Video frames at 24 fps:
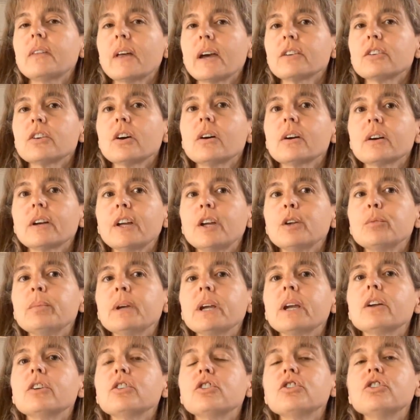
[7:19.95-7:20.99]
that target
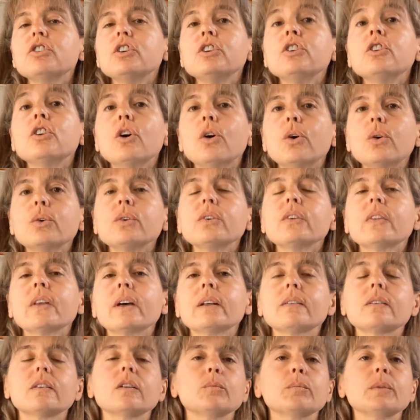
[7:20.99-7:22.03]
because she knows
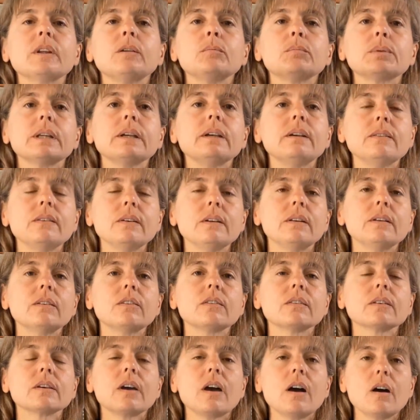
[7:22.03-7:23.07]
that something
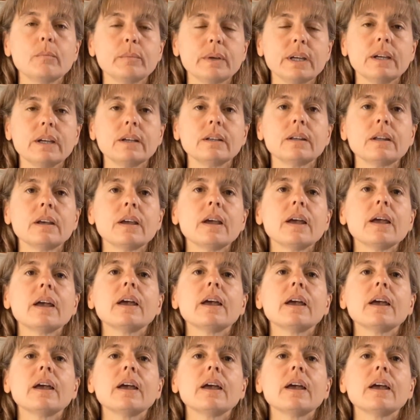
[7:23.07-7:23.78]
pleasing's coming